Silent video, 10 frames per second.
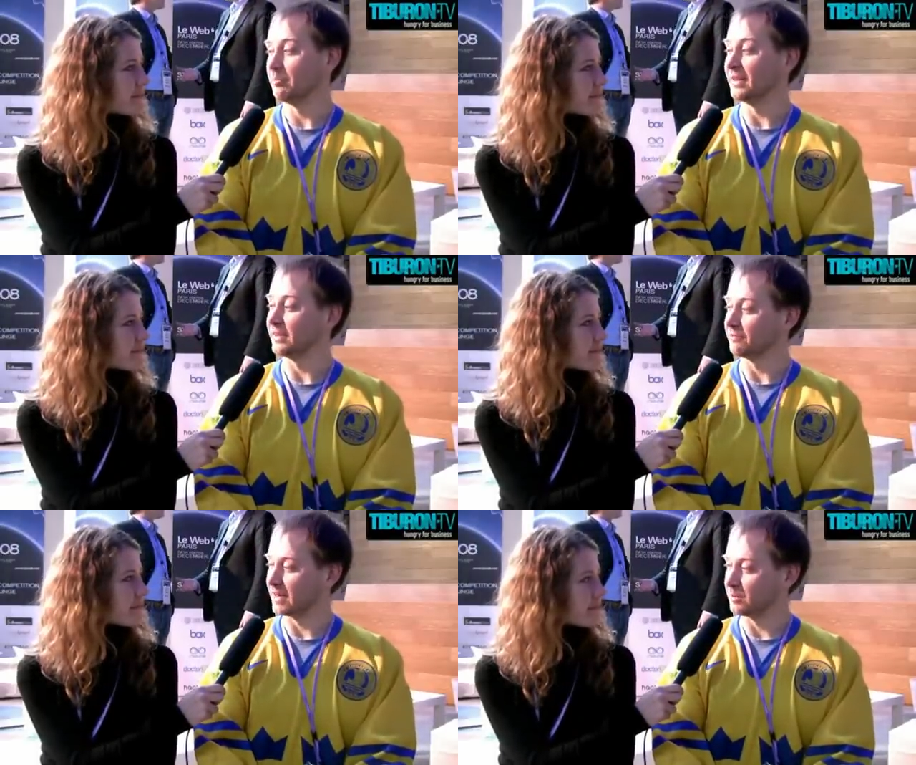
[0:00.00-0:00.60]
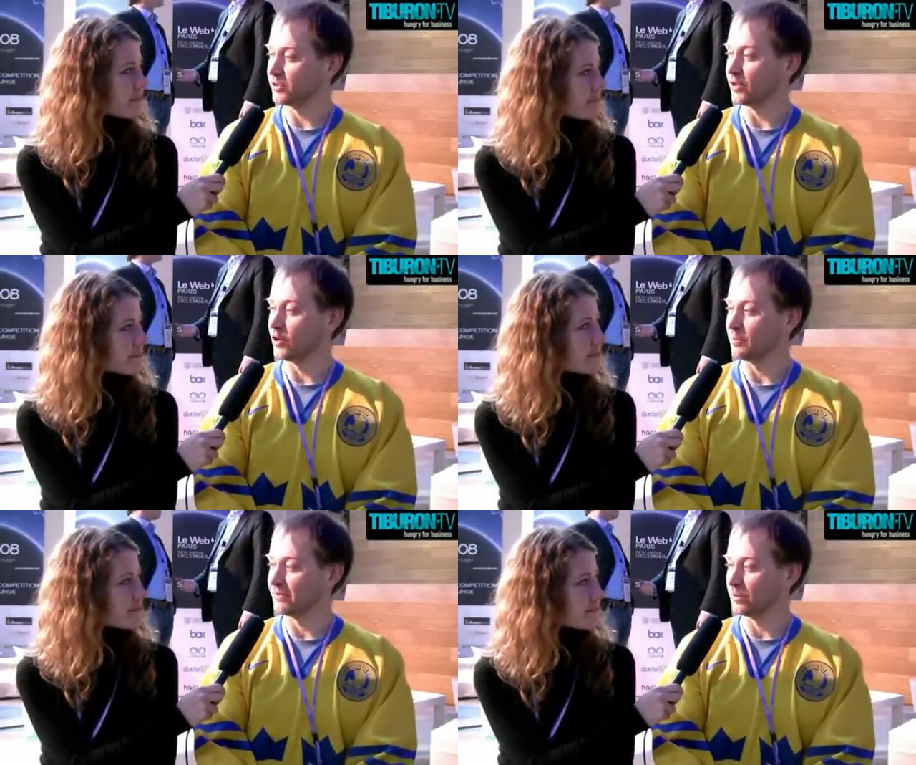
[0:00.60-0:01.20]
Speaker 1: building fiber to
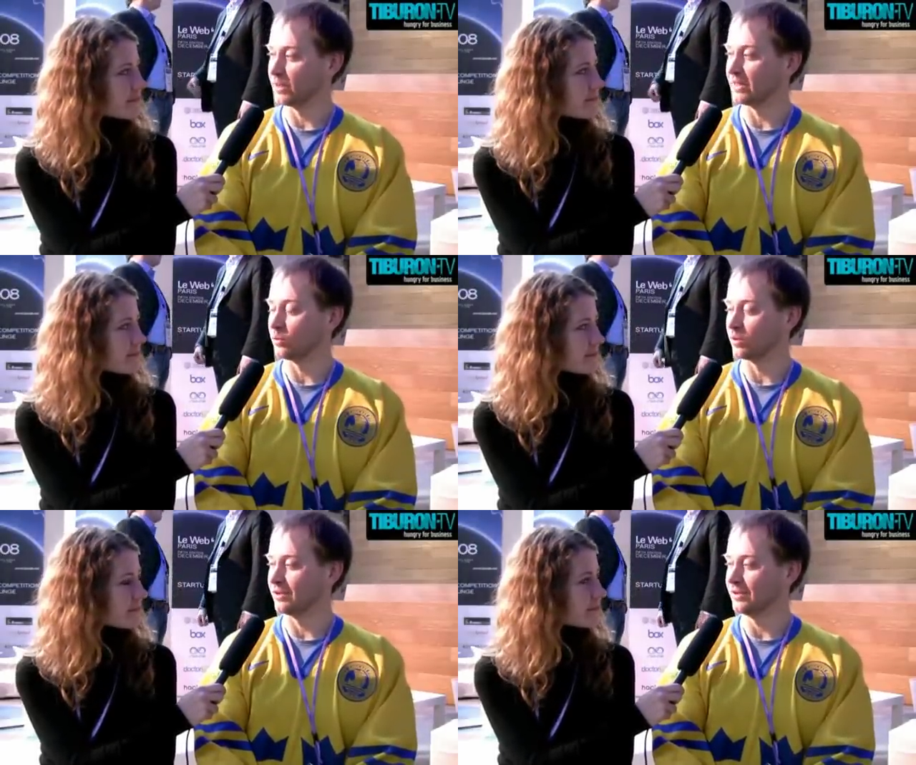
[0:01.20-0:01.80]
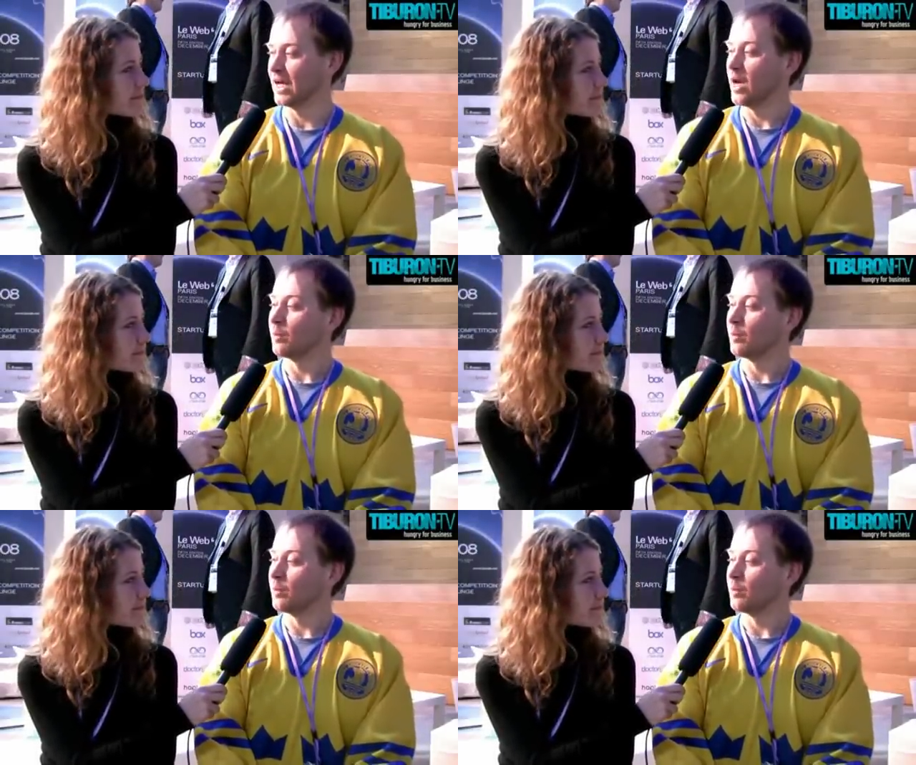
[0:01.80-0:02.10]
the home everywhere in the world,